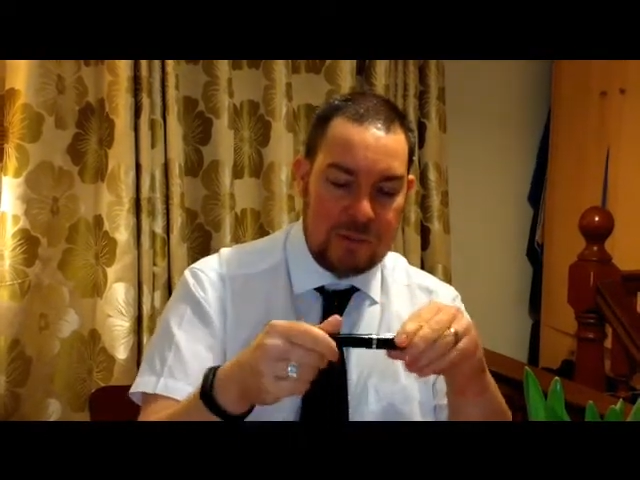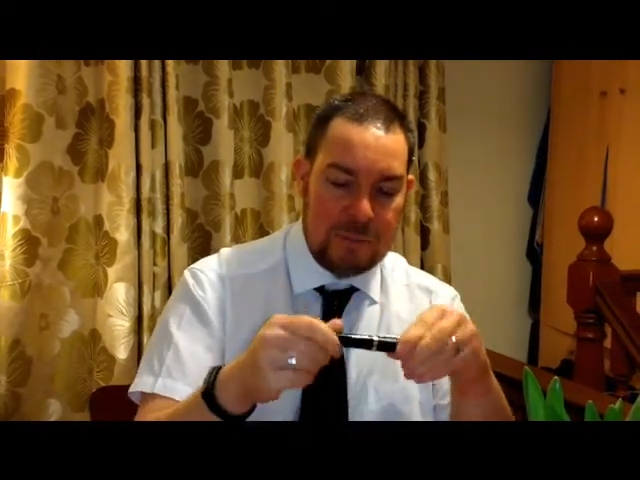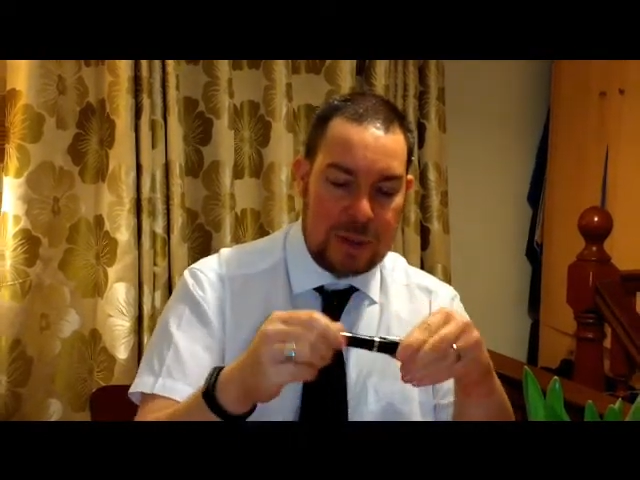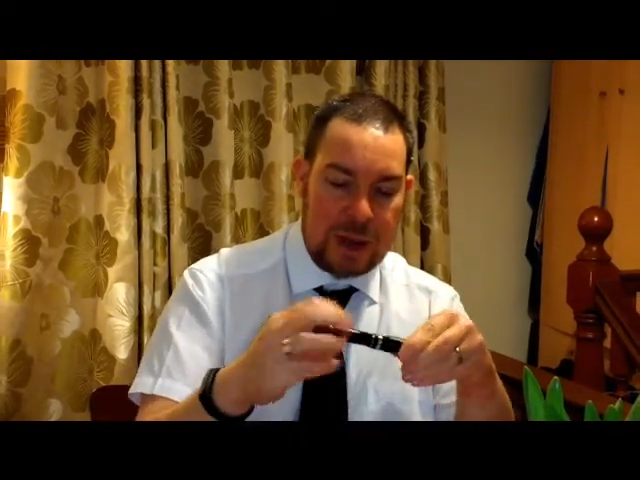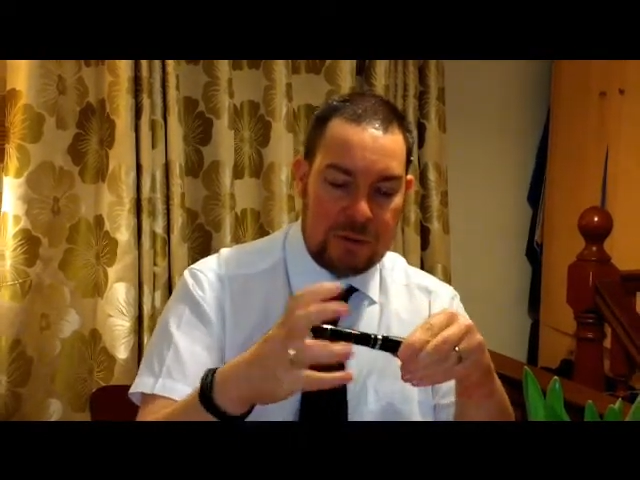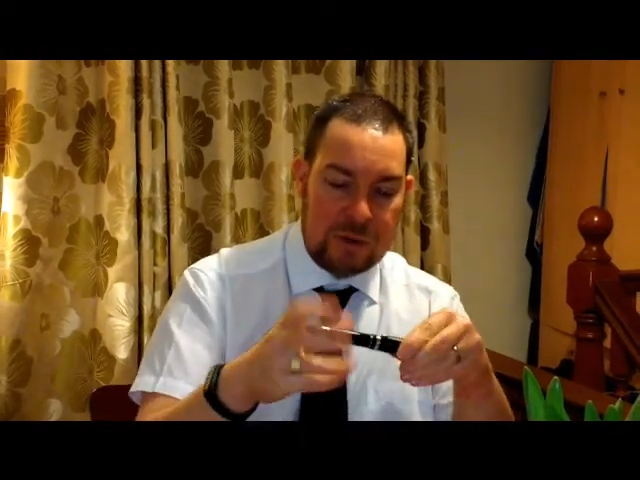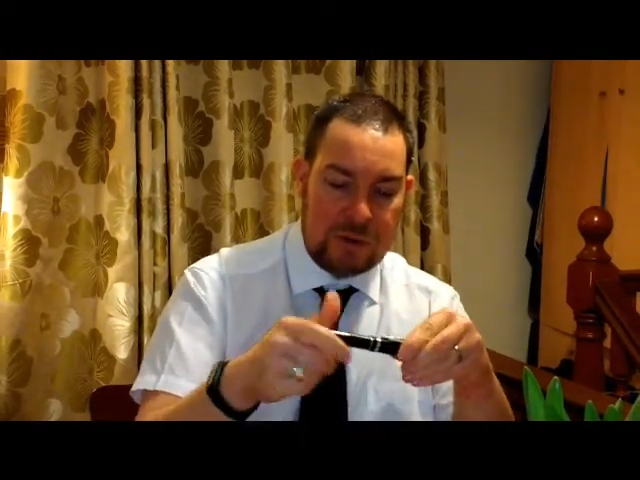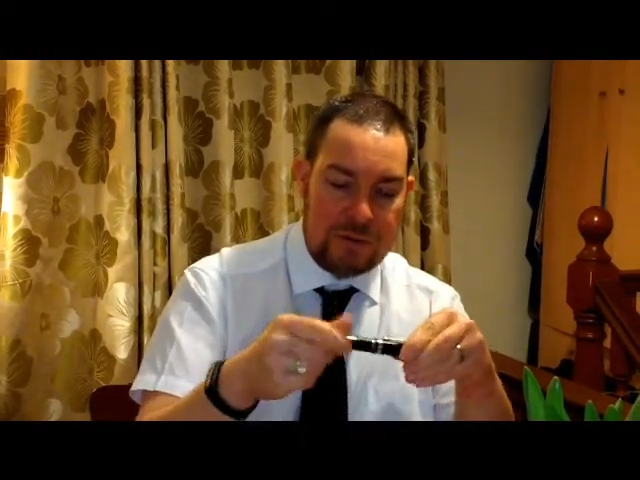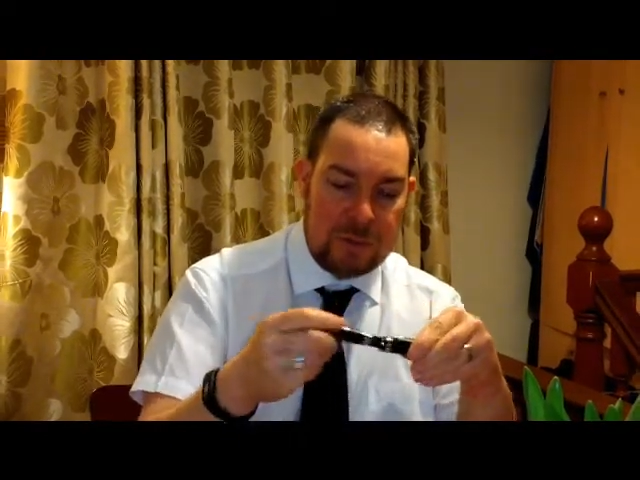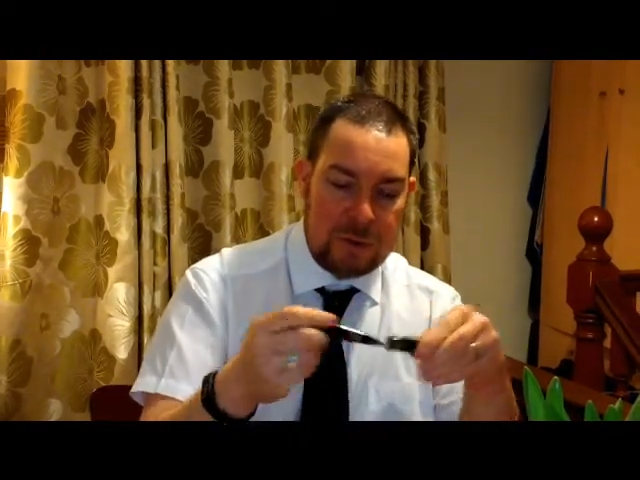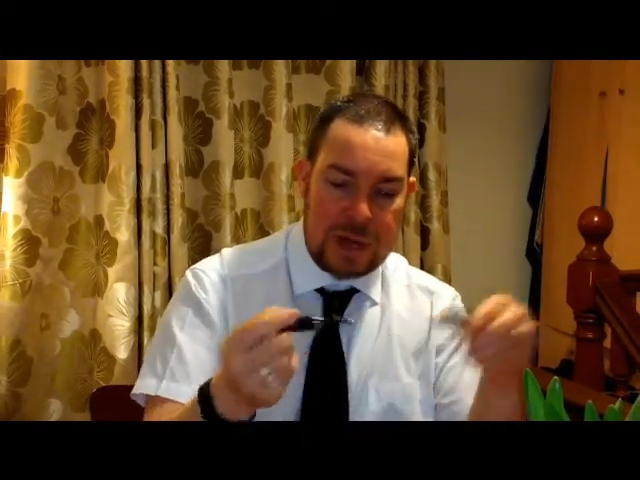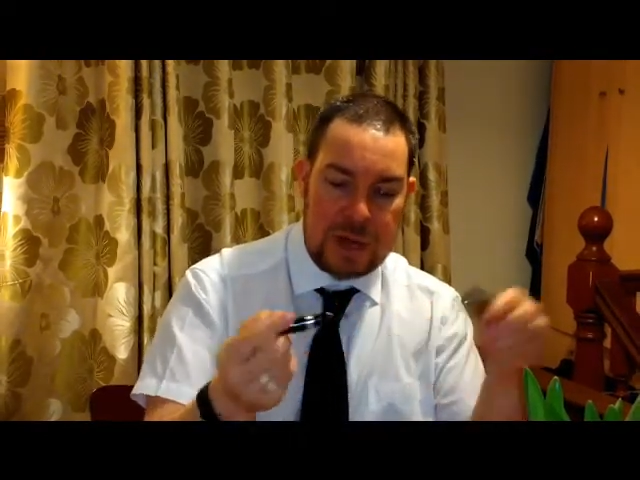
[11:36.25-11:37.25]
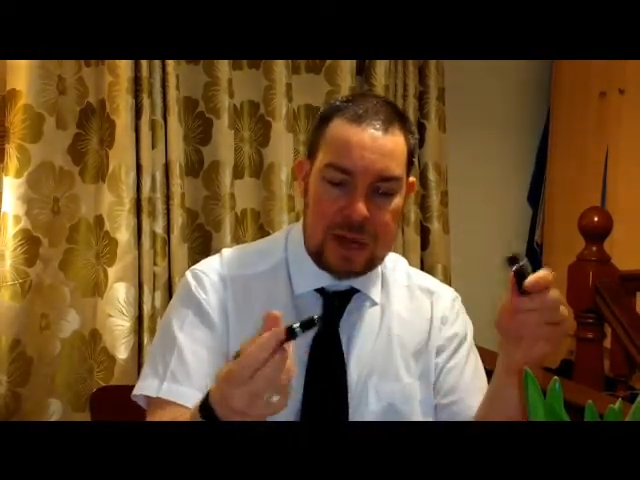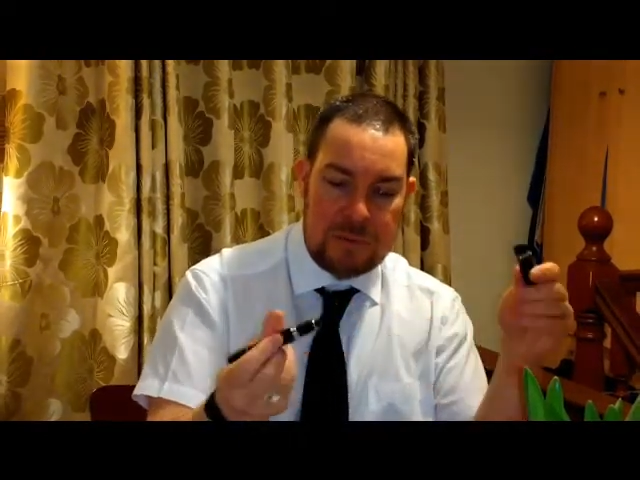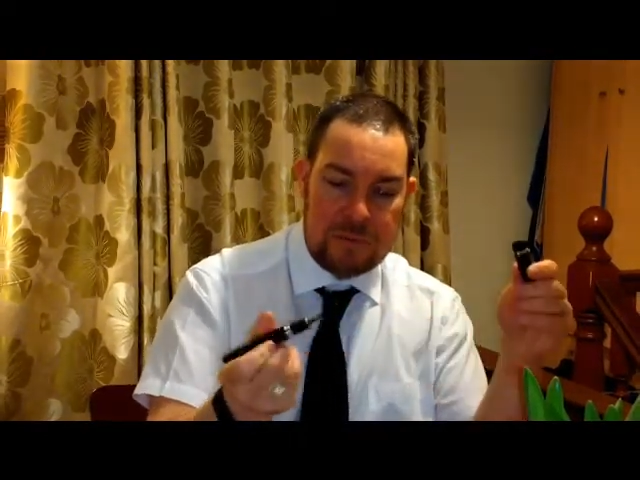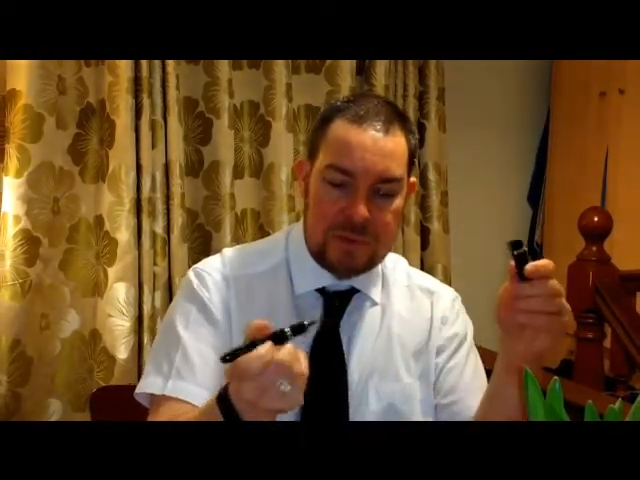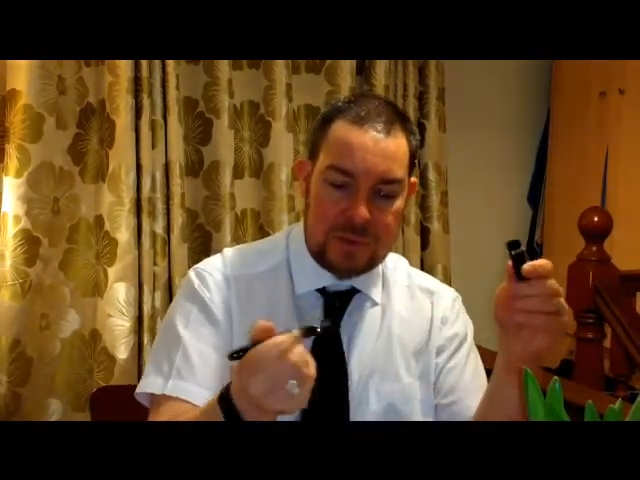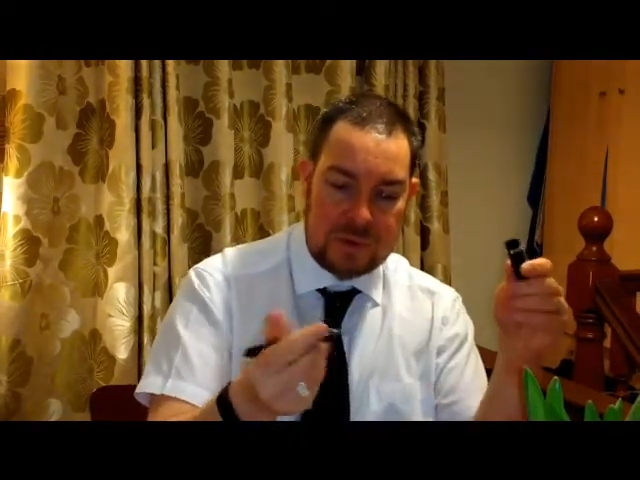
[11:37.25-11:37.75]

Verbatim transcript: the barrel of the pen.